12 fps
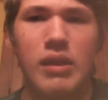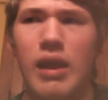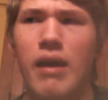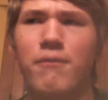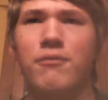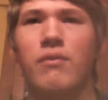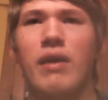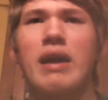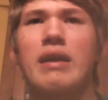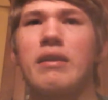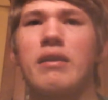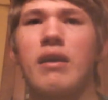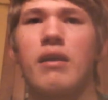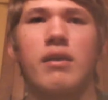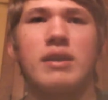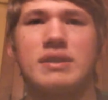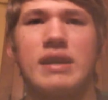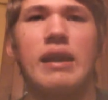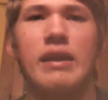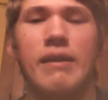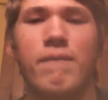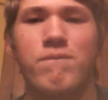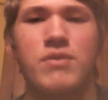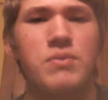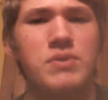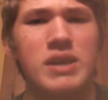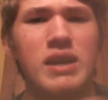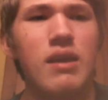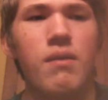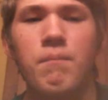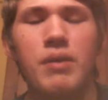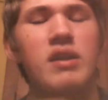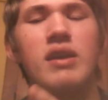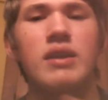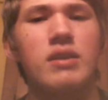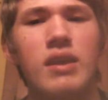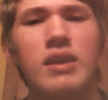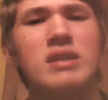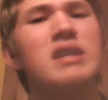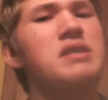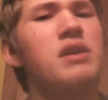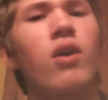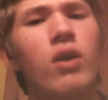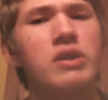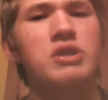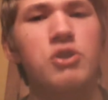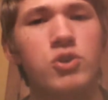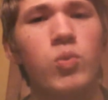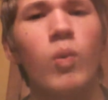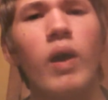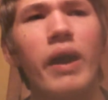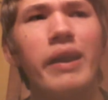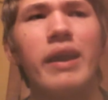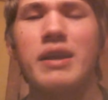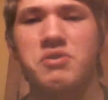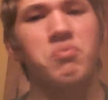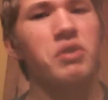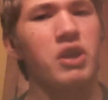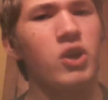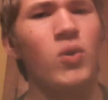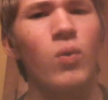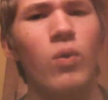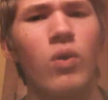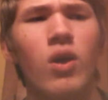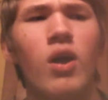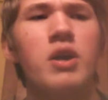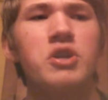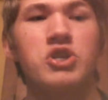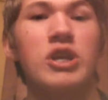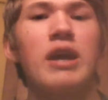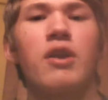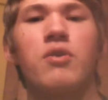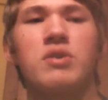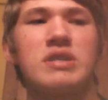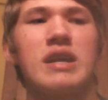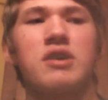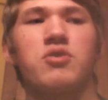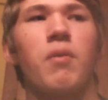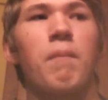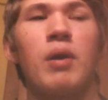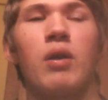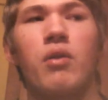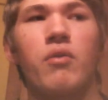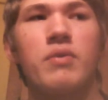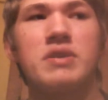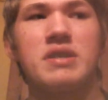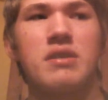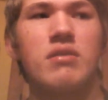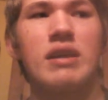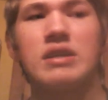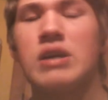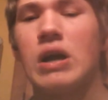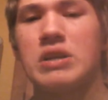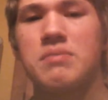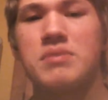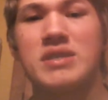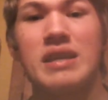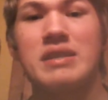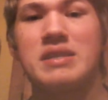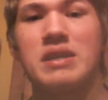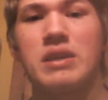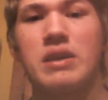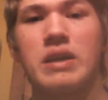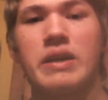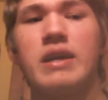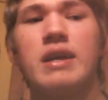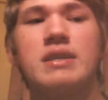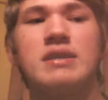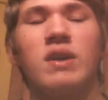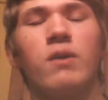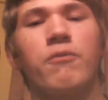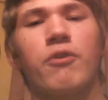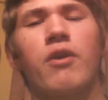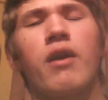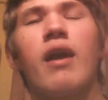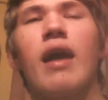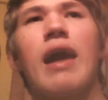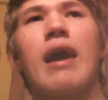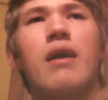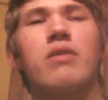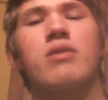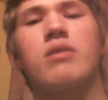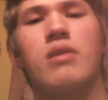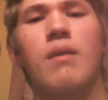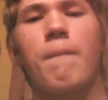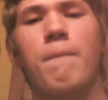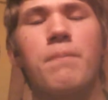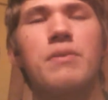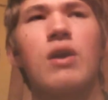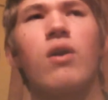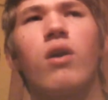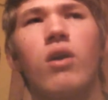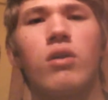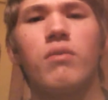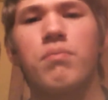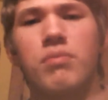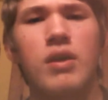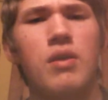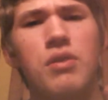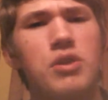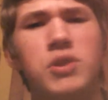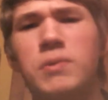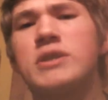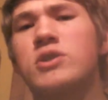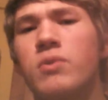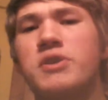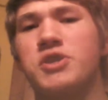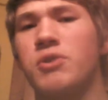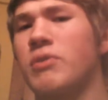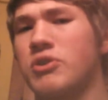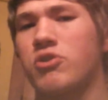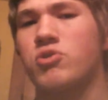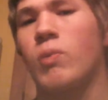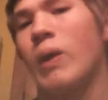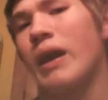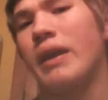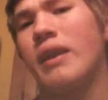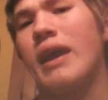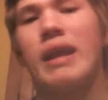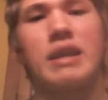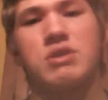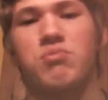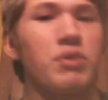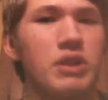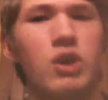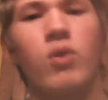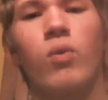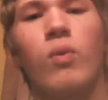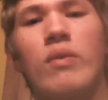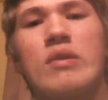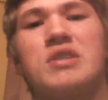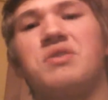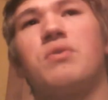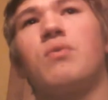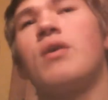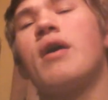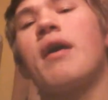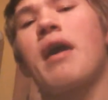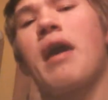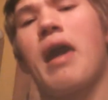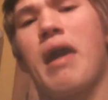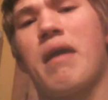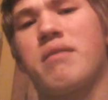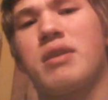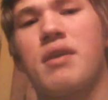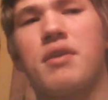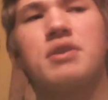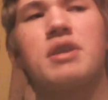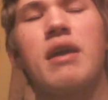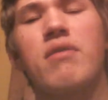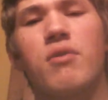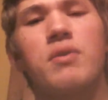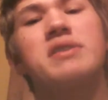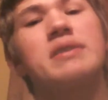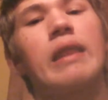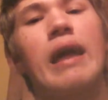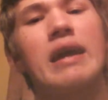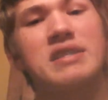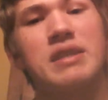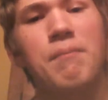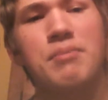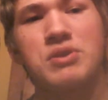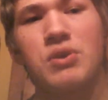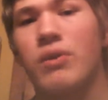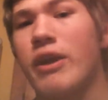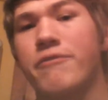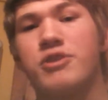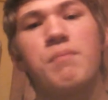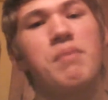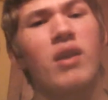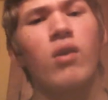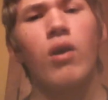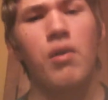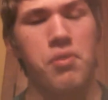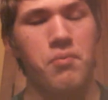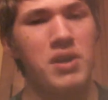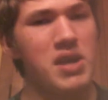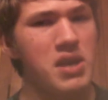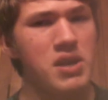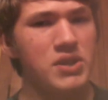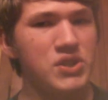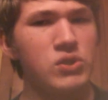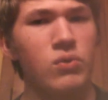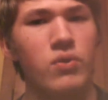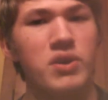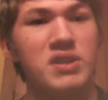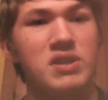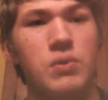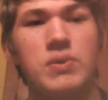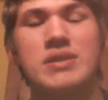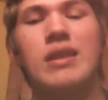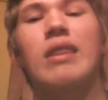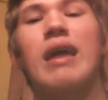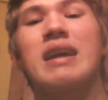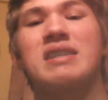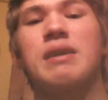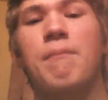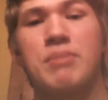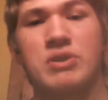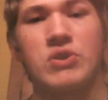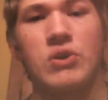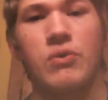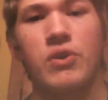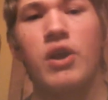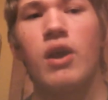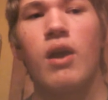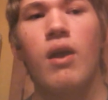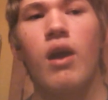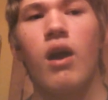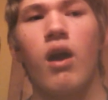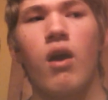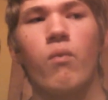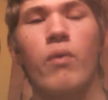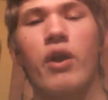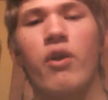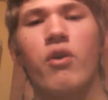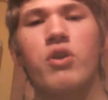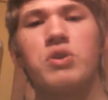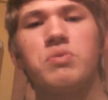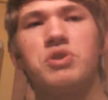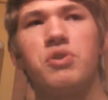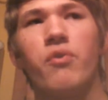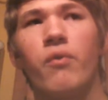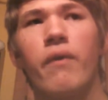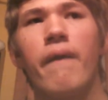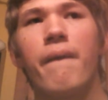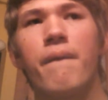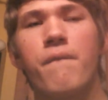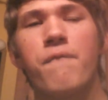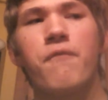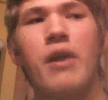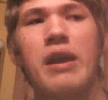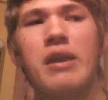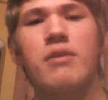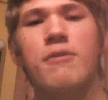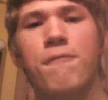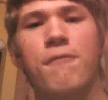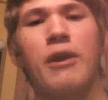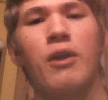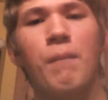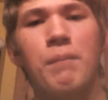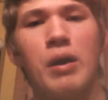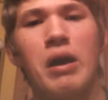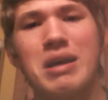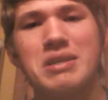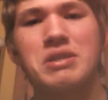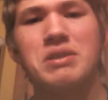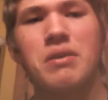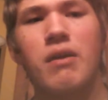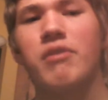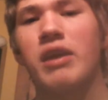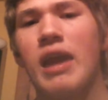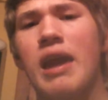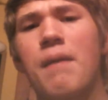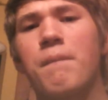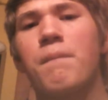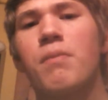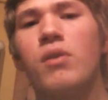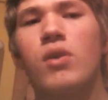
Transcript: after that, it's kind of confusing, but it does all intertwine. It's really cool. Shadow is actually part of the reason they talk some sense into Silver, and the three stories do intertwine, and it's really cool when they do. And there is a last episode after you beat all three stories. There is a last episode where you do fight the final boss of the game.